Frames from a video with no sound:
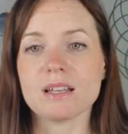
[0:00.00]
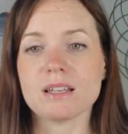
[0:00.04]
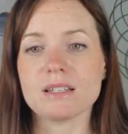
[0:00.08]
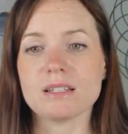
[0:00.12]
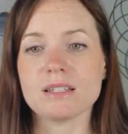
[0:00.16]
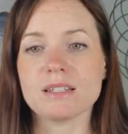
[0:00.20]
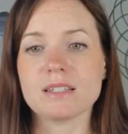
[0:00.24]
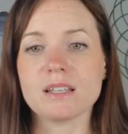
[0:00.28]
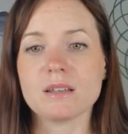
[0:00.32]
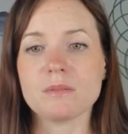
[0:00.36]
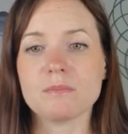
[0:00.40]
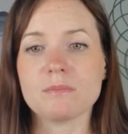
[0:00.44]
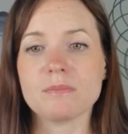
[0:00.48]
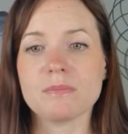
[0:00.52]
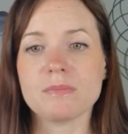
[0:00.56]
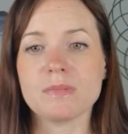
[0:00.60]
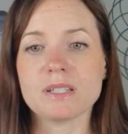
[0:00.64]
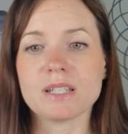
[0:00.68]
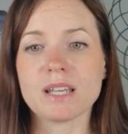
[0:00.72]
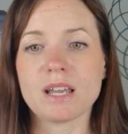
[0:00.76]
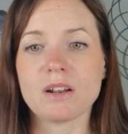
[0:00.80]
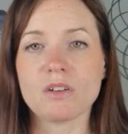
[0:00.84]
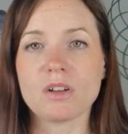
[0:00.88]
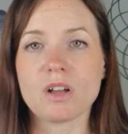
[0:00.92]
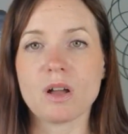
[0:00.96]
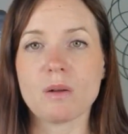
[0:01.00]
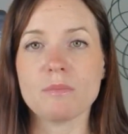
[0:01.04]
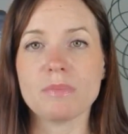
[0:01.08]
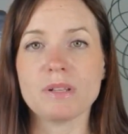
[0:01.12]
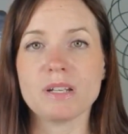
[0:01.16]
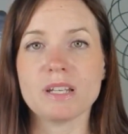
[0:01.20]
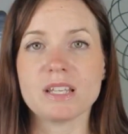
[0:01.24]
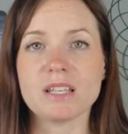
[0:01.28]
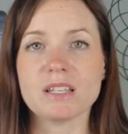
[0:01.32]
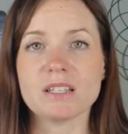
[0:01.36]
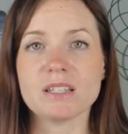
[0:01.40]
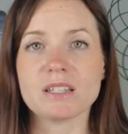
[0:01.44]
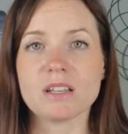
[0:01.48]
Some title
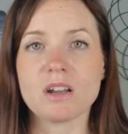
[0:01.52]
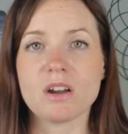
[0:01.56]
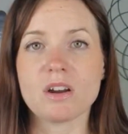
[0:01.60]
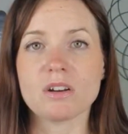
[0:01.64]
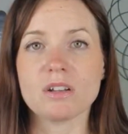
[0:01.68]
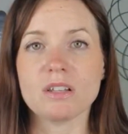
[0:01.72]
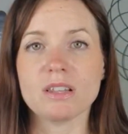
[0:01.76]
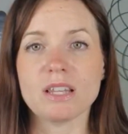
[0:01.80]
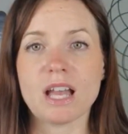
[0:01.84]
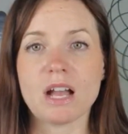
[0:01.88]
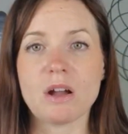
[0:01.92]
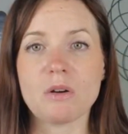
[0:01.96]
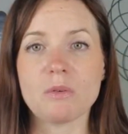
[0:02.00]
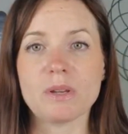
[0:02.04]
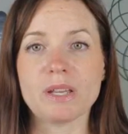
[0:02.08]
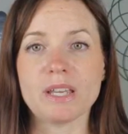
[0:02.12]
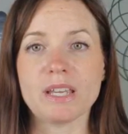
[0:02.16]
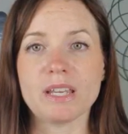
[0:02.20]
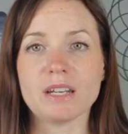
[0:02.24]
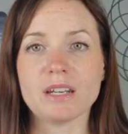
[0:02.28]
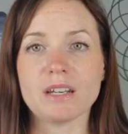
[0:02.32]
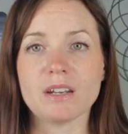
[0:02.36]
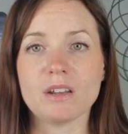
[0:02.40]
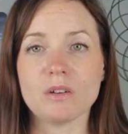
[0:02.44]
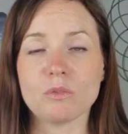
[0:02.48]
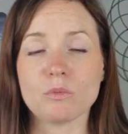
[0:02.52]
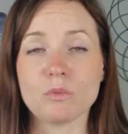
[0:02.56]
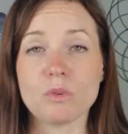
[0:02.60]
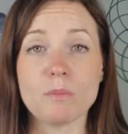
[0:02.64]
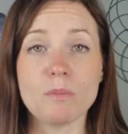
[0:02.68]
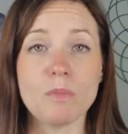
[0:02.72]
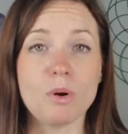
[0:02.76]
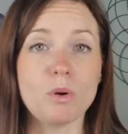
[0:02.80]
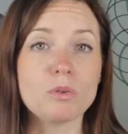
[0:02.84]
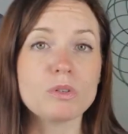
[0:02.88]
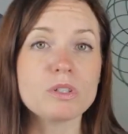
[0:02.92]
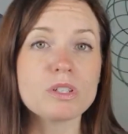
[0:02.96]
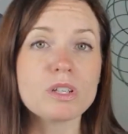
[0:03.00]
companies are allowing
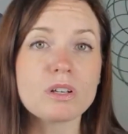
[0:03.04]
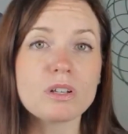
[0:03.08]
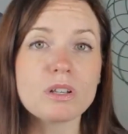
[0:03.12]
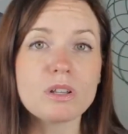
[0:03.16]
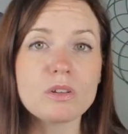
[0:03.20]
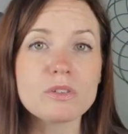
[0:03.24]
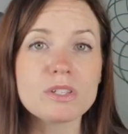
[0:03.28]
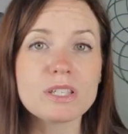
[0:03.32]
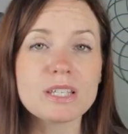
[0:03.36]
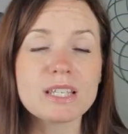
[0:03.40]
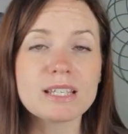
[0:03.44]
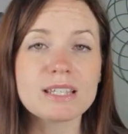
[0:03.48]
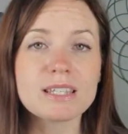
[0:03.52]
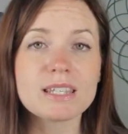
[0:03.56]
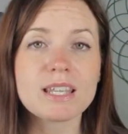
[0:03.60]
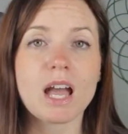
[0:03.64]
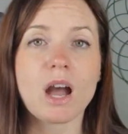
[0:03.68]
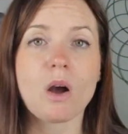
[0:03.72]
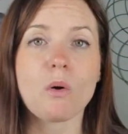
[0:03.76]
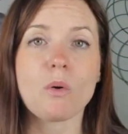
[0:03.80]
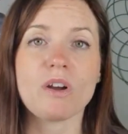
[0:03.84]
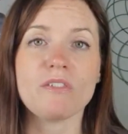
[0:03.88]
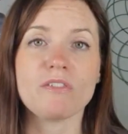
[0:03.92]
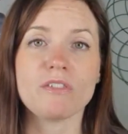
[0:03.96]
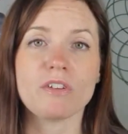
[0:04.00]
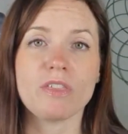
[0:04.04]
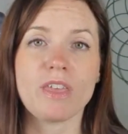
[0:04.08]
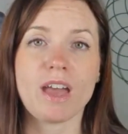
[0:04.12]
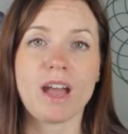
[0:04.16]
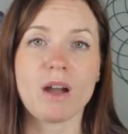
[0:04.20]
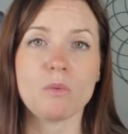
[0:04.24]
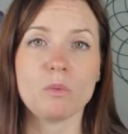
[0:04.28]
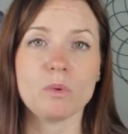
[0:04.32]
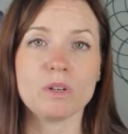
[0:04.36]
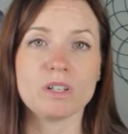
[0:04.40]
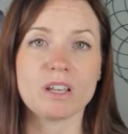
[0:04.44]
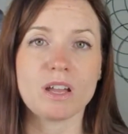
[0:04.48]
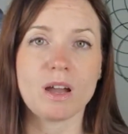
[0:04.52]
remote closings. However,
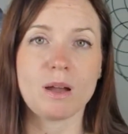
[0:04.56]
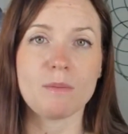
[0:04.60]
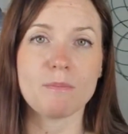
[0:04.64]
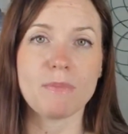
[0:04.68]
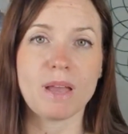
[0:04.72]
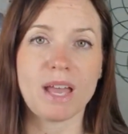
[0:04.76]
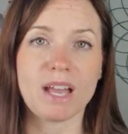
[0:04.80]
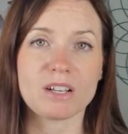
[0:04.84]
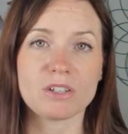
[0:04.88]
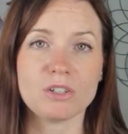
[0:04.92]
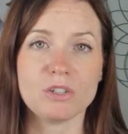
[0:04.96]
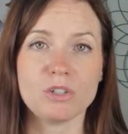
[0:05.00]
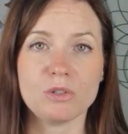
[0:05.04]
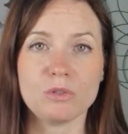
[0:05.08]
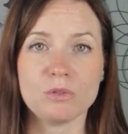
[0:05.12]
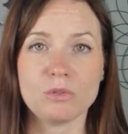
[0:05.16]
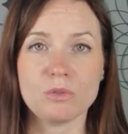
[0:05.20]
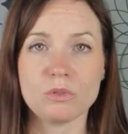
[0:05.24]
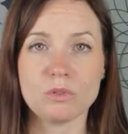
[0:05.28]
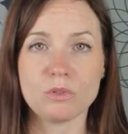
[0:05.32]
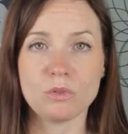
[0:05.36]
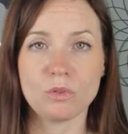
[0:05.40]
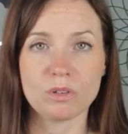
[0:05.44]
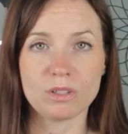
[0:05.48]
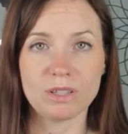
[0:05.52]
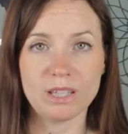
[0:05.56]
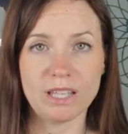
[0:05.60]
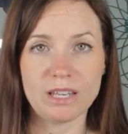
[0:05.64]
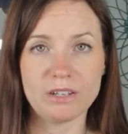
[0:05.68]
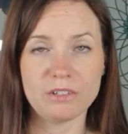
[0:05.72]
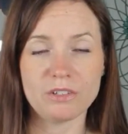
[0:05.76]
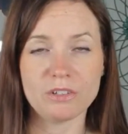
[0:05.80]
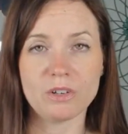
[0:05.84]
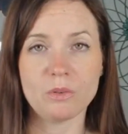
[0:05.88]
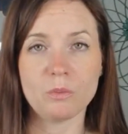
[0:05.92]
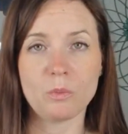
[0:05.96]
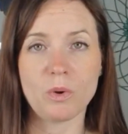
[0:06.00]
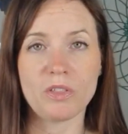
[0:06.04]
that would come back to your
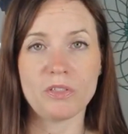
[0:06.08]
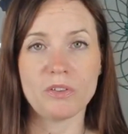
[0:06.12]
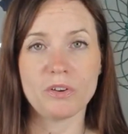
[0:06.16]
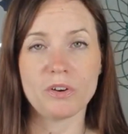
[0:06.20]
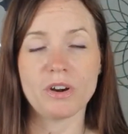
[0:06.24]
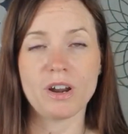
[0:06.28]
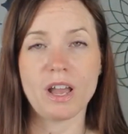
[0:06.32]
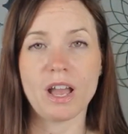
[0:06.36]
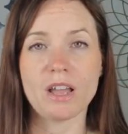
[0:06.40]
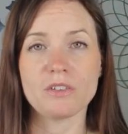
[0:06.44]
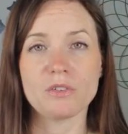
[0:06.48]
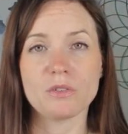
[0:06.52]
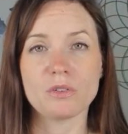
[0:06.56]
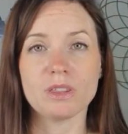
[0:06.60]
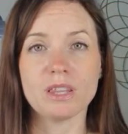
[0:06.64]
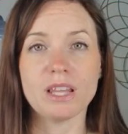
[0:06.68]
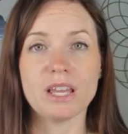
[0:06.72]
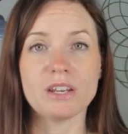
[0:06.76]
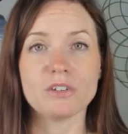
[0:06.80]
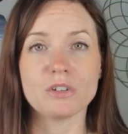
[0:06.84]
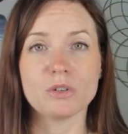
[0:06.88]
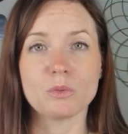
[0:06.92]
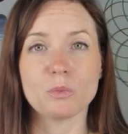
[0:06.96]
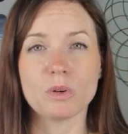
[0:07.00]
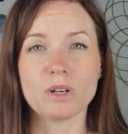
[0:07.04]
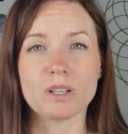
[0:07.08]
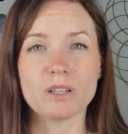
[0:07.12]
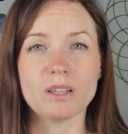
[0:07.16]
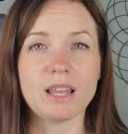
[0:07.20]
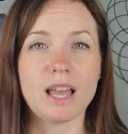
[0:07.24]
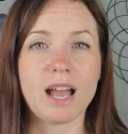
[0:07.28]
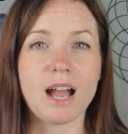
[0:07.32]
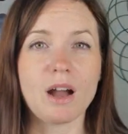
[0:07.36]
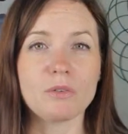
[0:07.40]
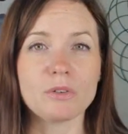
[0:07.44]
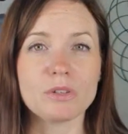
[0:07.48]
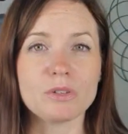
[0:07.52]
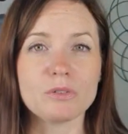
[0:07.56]
lender and whether or not your lender would
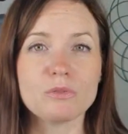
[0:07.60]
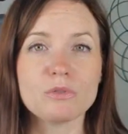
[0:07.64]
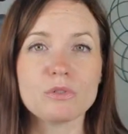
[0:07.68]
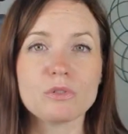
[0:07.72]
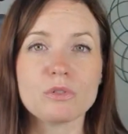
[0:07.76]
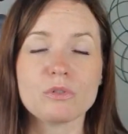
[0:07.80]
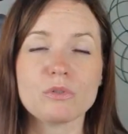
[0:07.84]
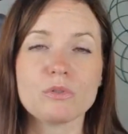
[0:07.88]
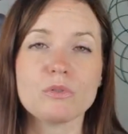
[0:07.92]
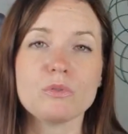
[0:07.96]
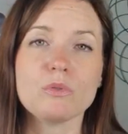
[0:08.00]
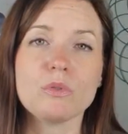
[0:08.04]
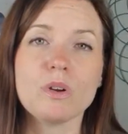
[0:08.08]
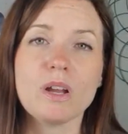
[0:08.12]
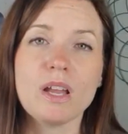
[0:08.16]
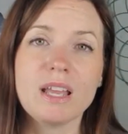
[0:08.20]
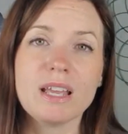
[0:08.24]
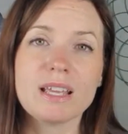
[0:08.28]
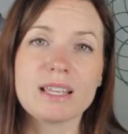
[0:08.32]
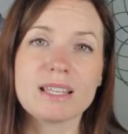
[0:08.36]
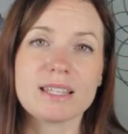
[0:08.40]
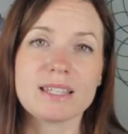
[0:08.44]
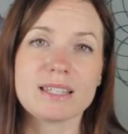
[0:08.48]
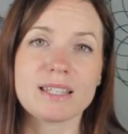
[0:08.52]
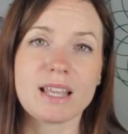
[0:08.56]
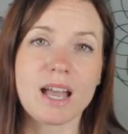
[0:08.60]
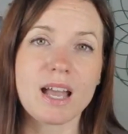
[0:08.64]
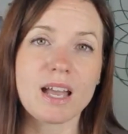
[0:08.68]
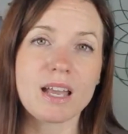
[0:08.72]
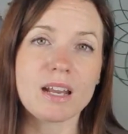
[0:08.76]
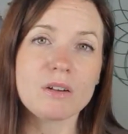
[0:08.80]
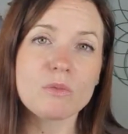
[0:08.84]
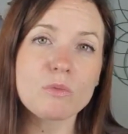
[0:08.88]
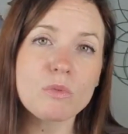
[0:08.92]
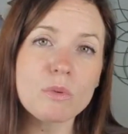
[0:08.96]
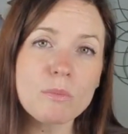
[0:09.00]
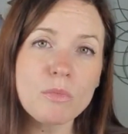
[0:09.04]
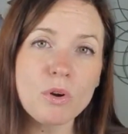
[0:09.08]
allow you to
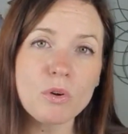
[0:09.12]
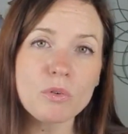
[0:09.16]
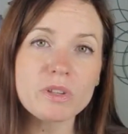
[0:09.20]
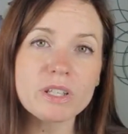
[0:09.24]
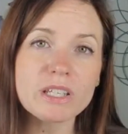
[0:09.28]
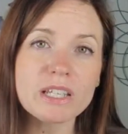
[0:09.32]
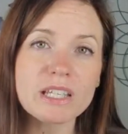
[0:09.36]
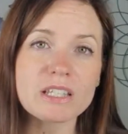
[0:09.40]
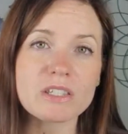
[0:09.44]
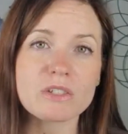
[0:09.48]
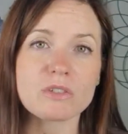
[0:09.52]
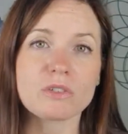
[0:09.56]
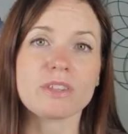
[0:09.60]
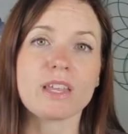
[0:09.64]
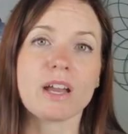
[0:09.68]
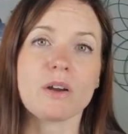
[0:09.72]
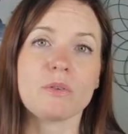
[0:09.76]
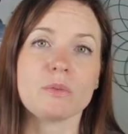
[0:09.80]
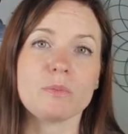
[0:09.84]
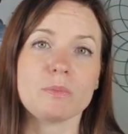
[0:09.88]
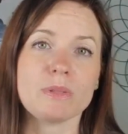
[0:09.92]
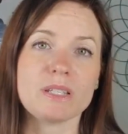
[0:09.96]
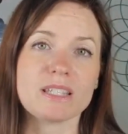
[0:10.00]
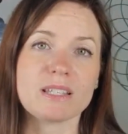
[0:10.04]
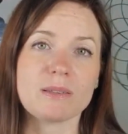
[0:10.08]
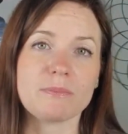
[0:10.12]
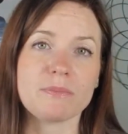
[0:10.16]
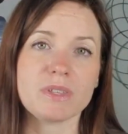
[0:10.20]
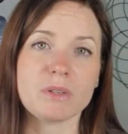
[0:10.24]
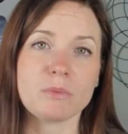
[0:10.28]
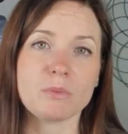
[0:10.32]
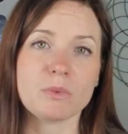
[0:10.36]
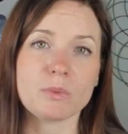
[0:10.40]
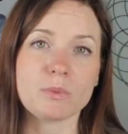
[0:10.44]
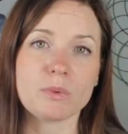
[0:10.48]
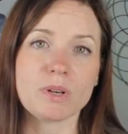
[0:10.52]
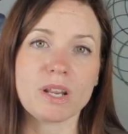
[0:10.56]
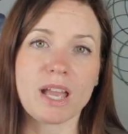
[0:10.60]
sign remotely. And so that would be
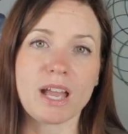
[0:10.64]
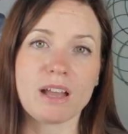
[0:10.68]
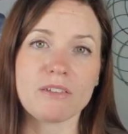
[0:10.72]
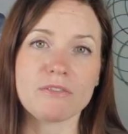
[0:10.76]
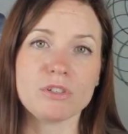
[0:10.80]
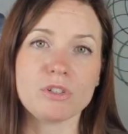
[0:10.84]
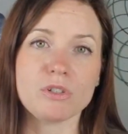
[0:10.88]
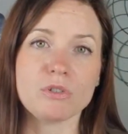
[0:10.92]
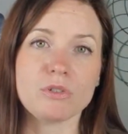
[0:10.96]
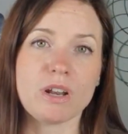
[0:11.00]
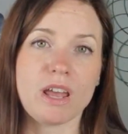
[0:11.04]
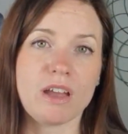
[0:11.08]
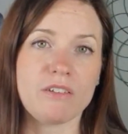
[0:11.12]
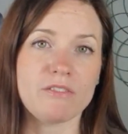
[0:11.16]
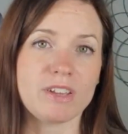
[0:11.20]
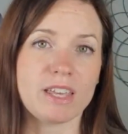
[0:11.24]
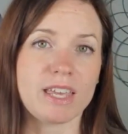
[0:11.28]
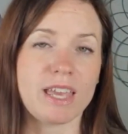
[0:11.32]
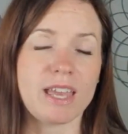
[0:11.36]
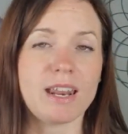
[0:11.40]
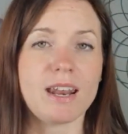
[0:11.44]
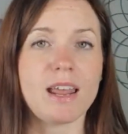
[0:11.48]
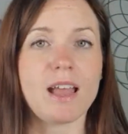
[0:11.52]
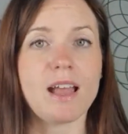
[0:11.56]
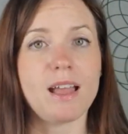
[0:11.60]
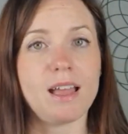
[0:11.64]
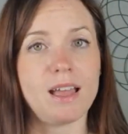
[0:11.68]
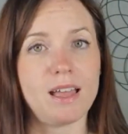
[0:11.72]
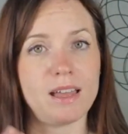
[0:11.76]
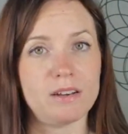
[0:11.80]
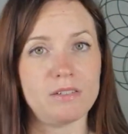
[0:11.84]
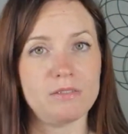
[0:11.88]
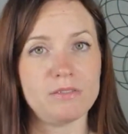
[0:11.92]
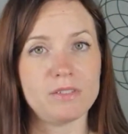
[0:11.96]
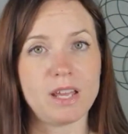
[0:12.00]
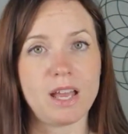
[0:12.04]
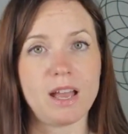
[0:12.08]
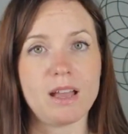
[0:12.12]
something we would have to navigate
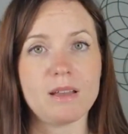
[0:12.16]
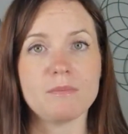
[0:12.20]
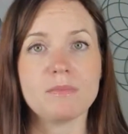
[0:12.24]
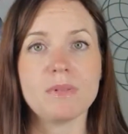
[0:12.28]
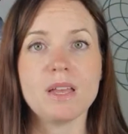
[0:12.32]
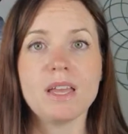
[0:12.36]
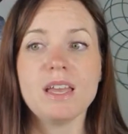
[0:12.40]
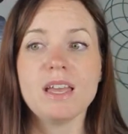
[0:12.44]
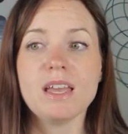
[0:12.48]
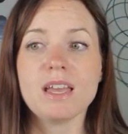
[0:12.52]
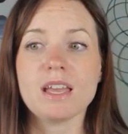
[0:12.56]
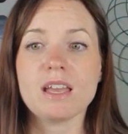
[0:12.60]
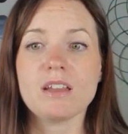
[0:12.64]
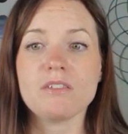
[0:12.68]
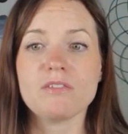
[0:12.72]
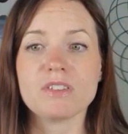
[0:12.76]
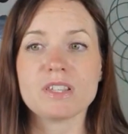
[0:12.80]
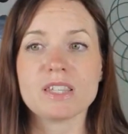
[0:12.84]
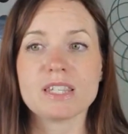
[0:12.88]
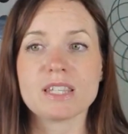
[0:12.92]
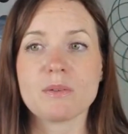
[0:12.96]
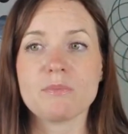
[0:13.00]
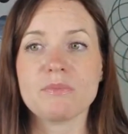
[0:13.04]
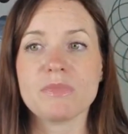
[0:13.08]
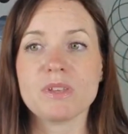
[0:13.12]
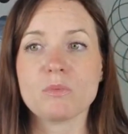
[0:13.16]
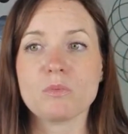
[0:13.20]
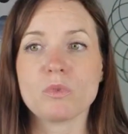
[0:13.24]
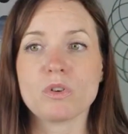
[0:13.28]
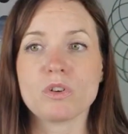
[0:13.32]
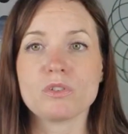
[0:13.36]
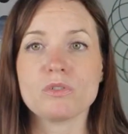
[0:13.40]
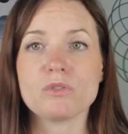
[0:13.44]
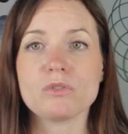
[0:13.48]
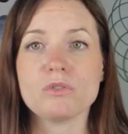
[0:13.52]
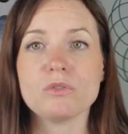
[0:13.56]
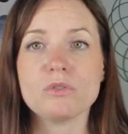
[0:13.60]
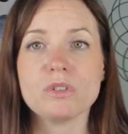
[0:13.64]
ahead of time. If it's something where
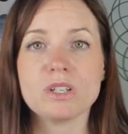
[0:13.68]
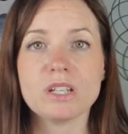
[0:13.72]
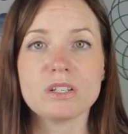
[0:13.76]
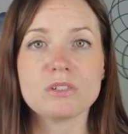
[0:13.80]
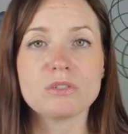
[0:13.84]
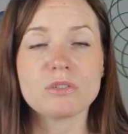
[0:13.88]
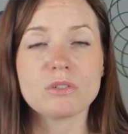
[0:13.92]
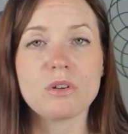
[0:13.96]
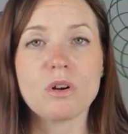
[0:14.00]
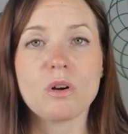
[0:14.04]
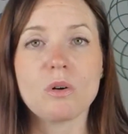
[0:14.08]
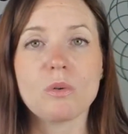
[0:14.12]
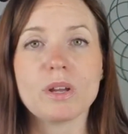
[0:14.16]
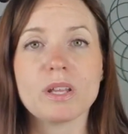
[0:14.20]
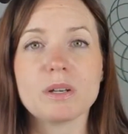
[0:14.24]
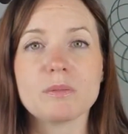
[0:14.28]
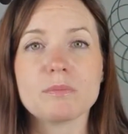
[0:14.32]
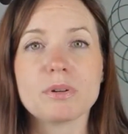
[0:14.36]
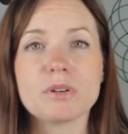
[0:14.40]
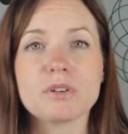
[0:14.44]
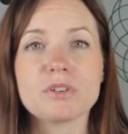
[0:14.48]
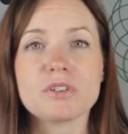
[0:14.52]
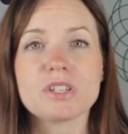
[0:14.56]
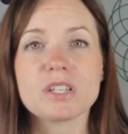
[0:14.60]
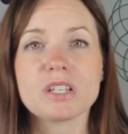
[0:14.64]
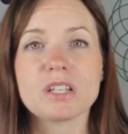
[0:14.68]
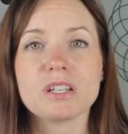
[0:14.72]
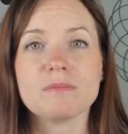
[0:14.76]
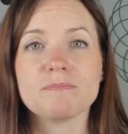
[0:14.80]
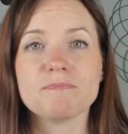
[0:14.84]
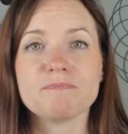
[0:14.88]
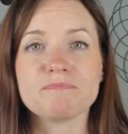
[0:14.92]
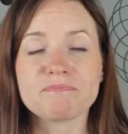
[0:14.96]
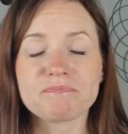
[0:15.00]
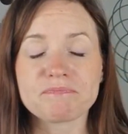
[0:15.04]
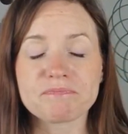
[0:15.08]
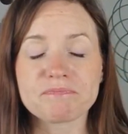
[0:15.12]
you do need to go in person